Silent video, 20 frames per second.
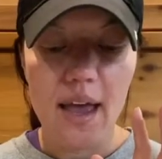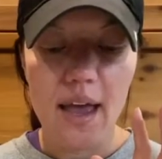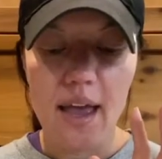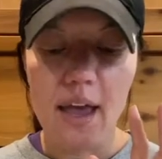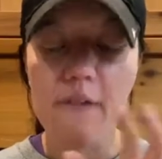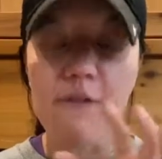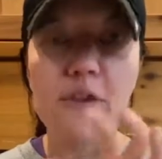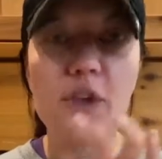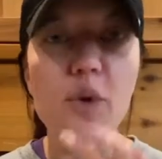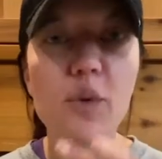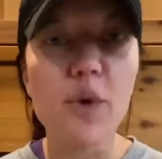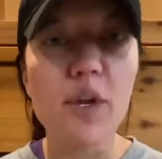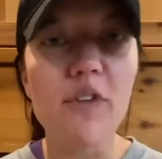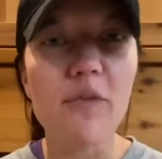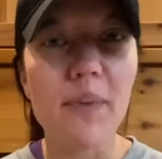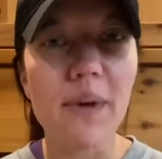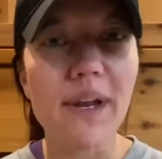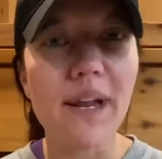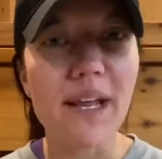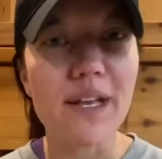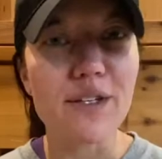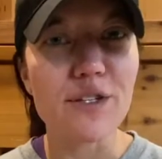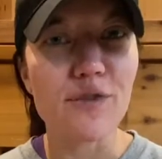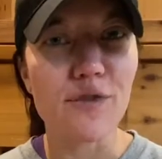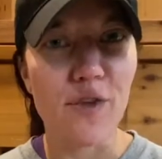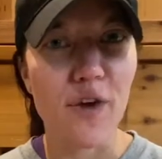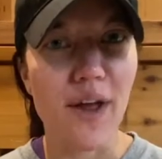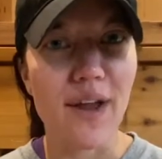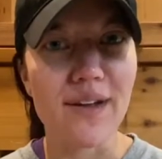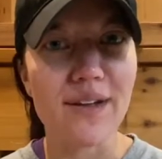If you would have been his
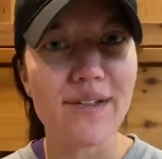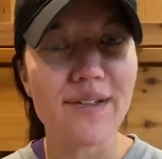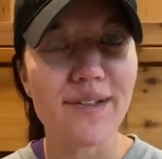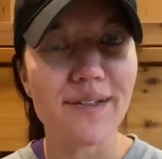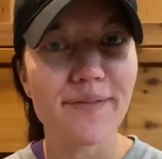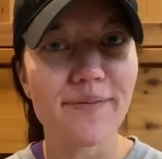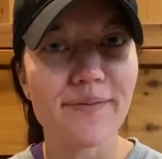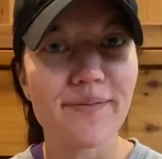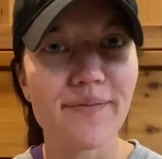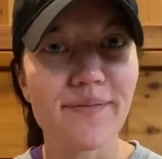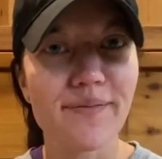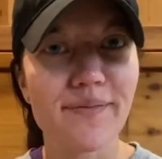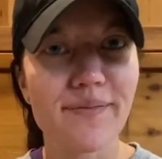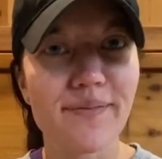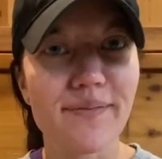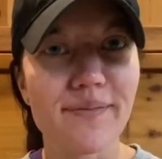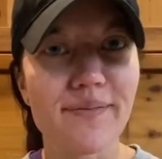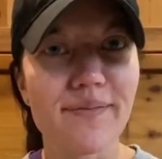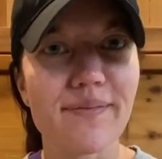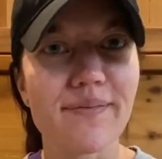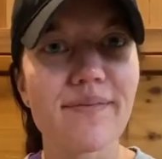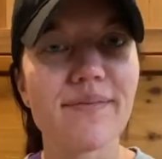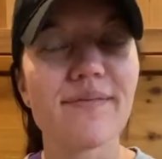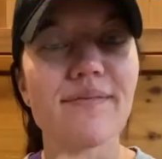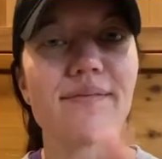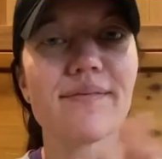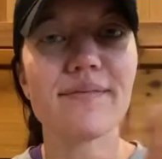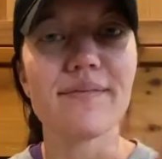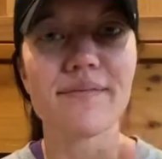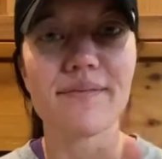friend
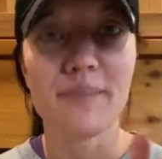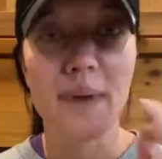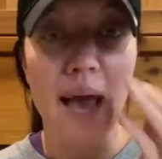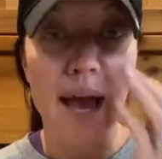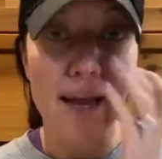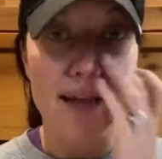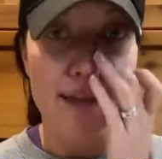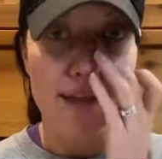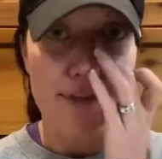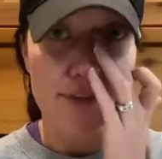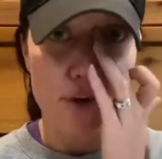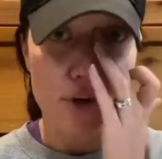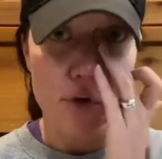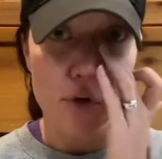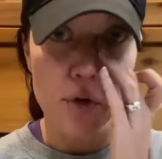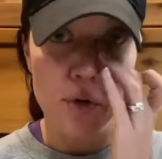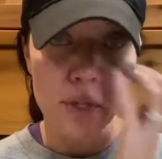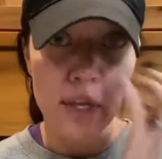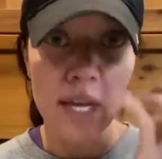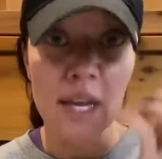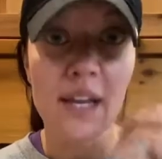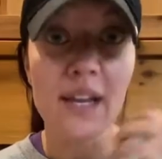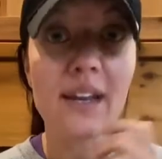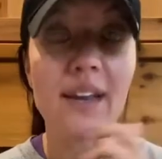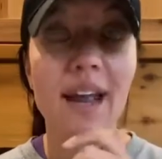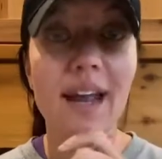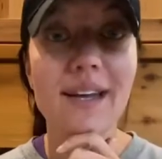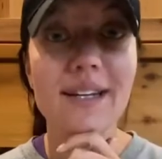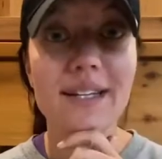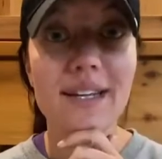back in the early
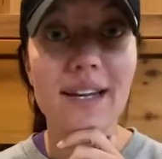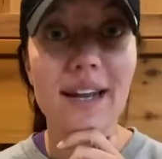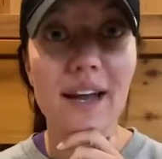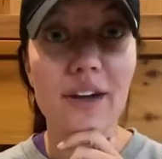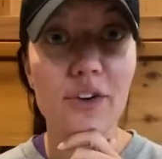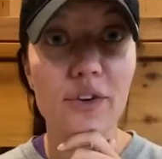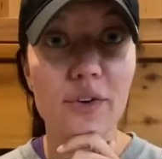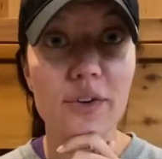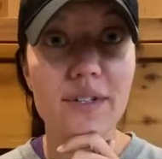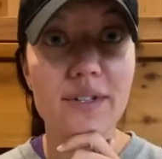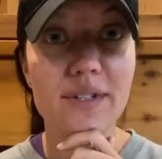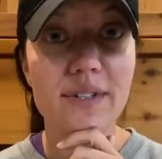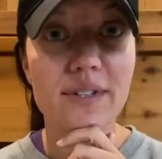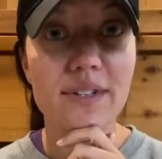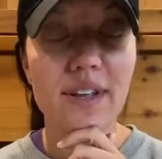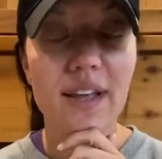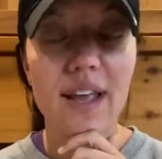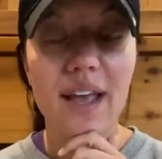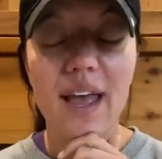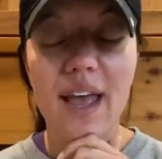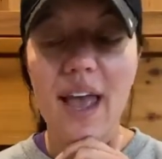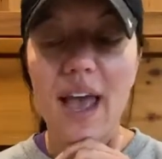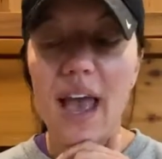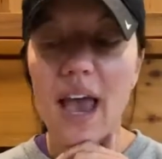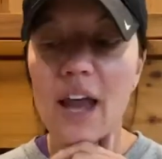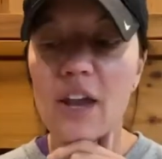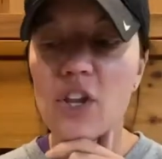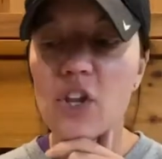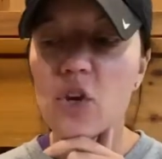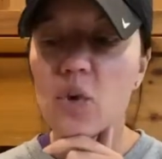1900s
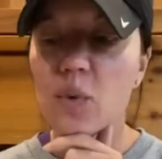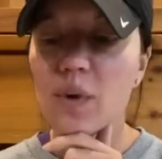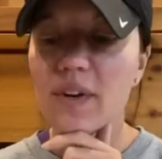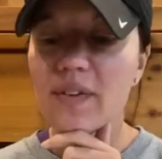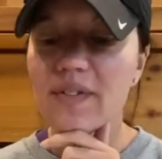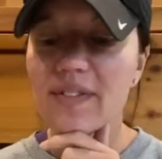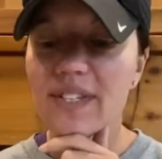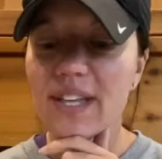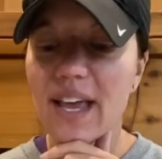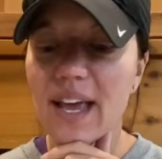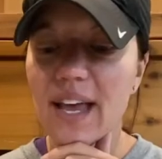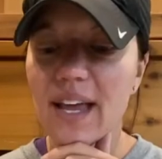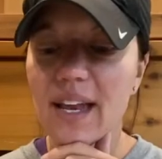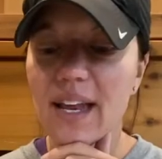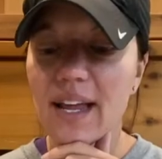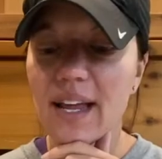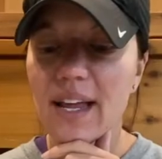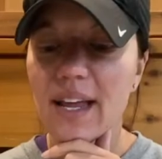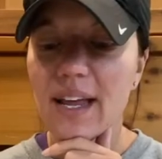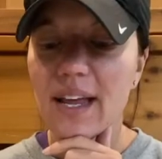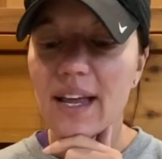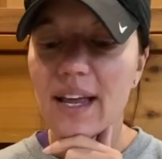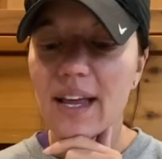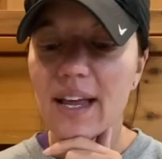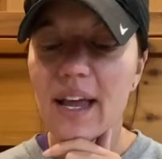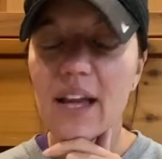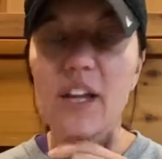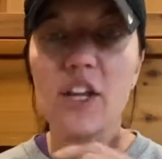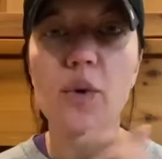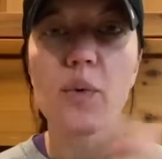and you would have said
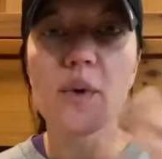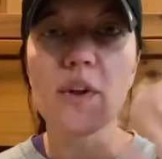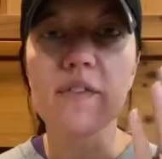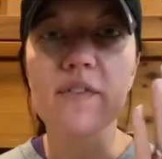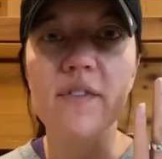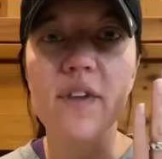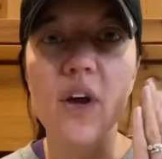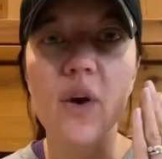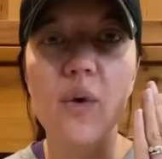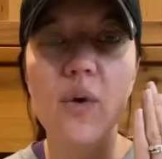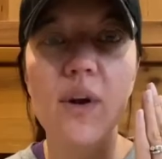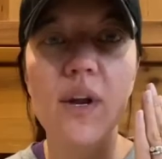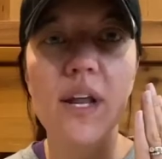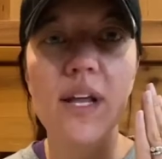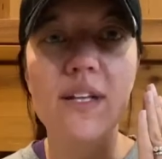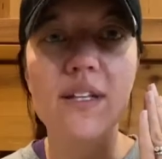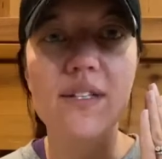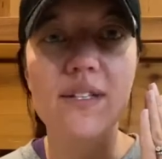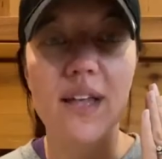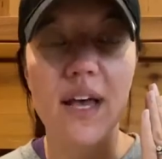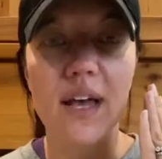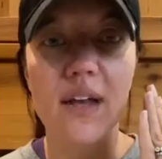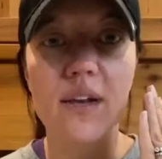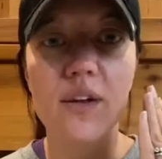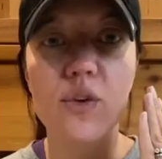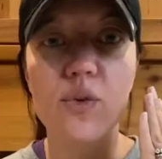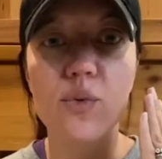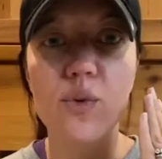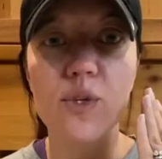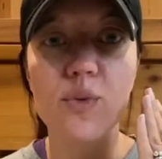and you would have known his son
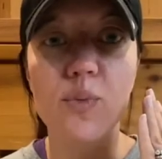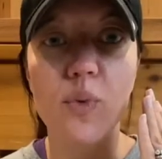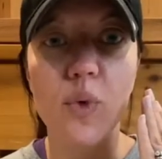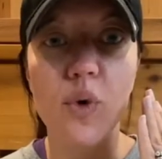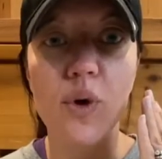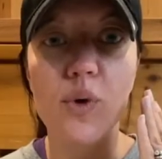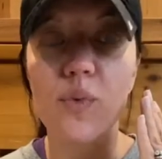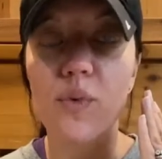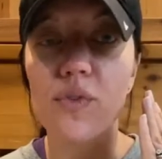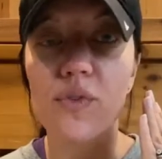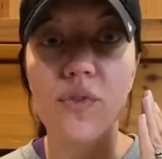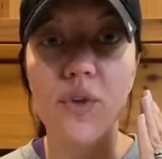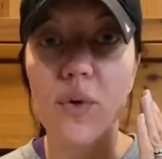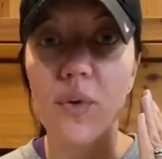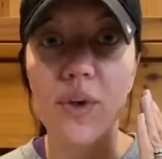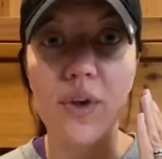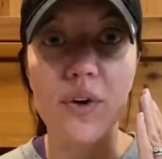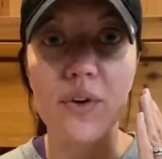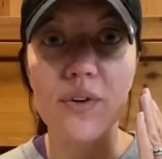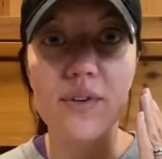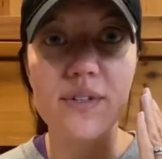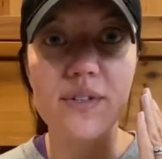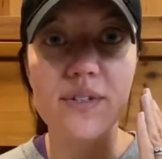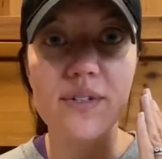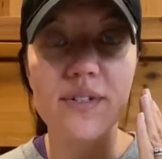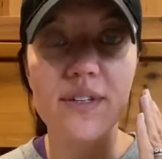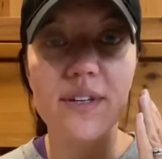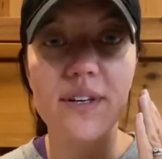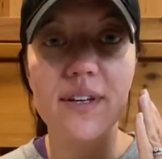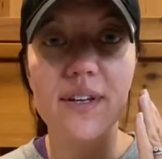who was born with no
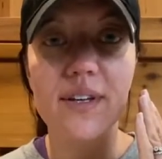ears